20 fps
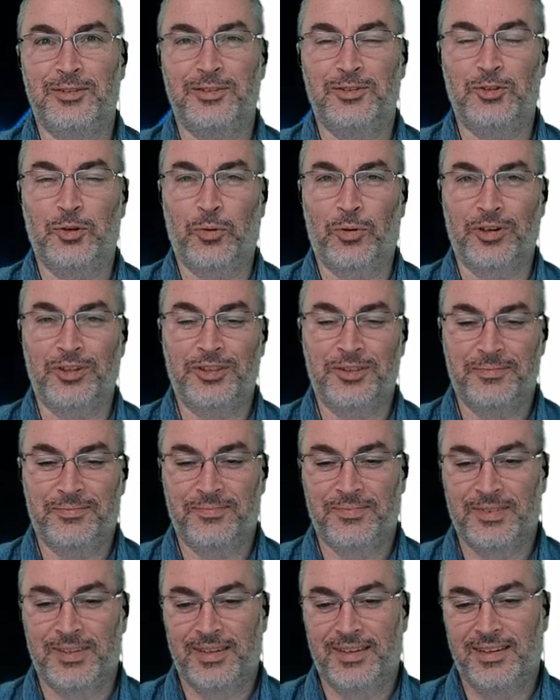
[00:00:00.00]
George.
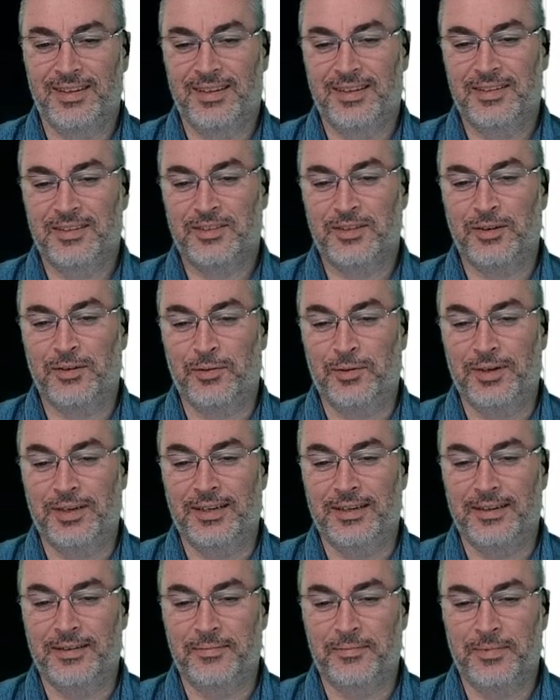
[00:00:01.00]
So
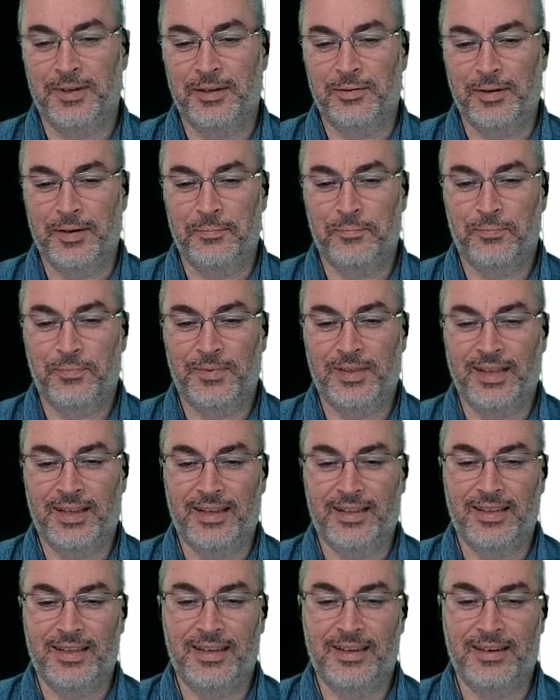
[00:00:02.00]
anyway,
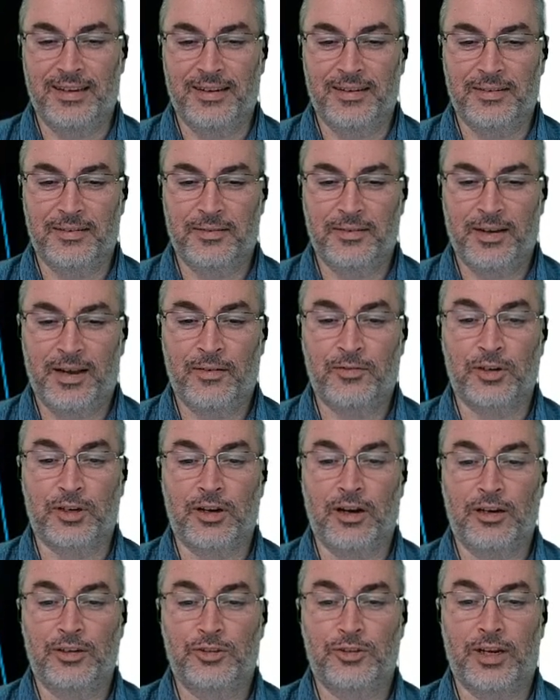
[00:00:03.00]
yeah, they after
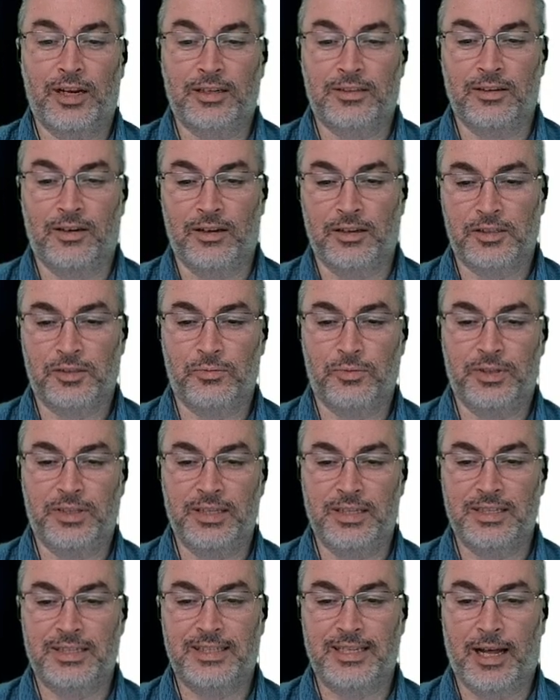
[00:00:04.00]
contract talks with
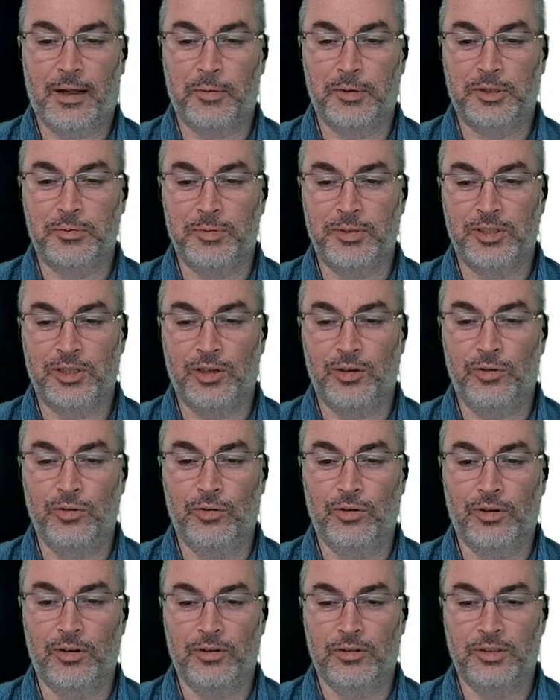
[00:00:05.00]
the establishment's
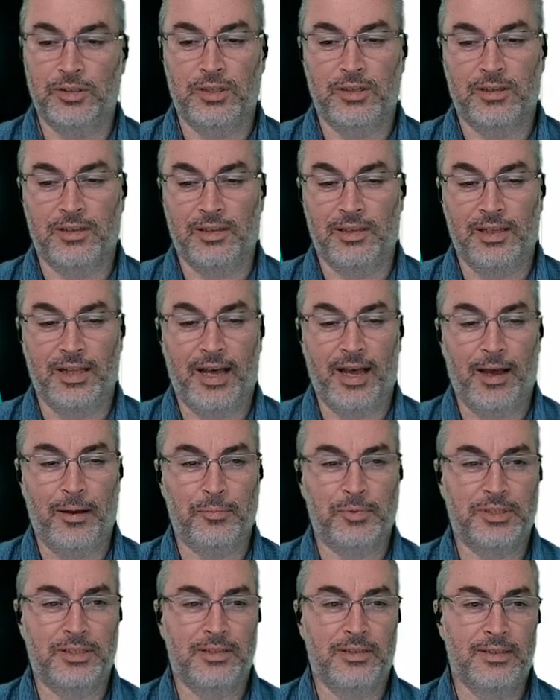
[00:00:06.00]
owners
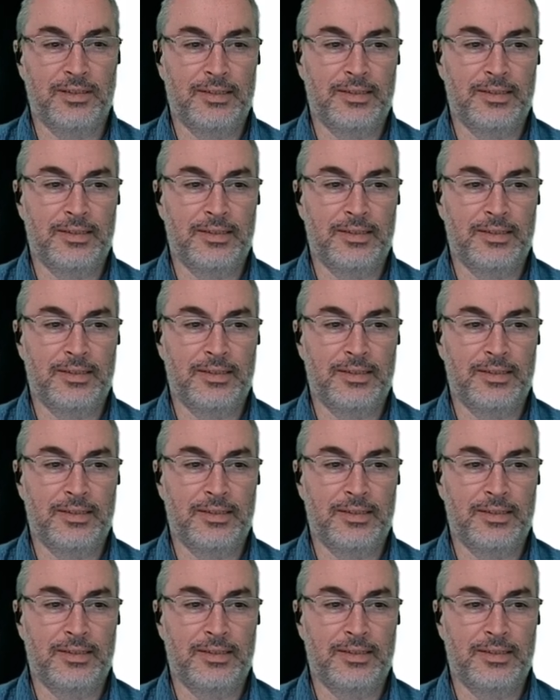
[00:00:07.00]
collapsed.